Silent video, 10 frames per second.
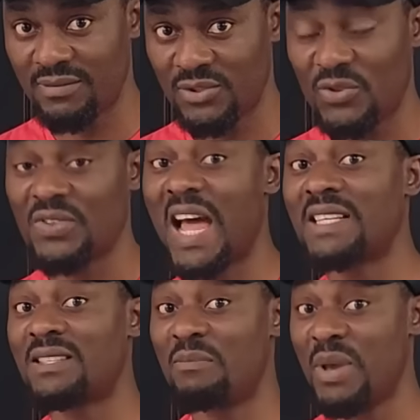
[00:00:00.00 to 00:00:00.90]
So
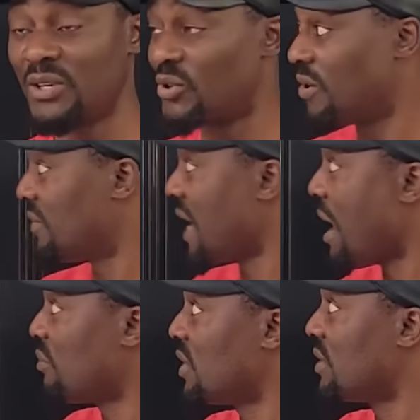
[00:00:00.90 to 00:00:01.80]
that's the picture of
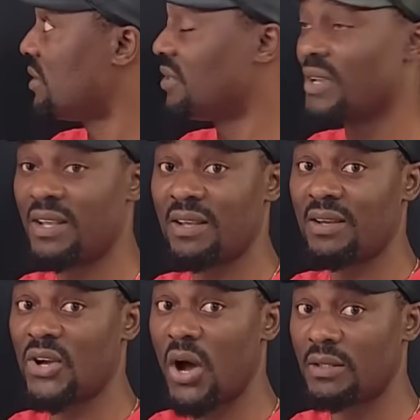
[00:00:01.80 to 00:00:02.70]
Kaprekar's
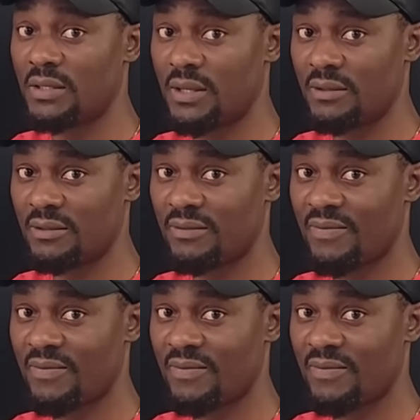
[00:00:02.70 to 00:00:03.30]
Constant.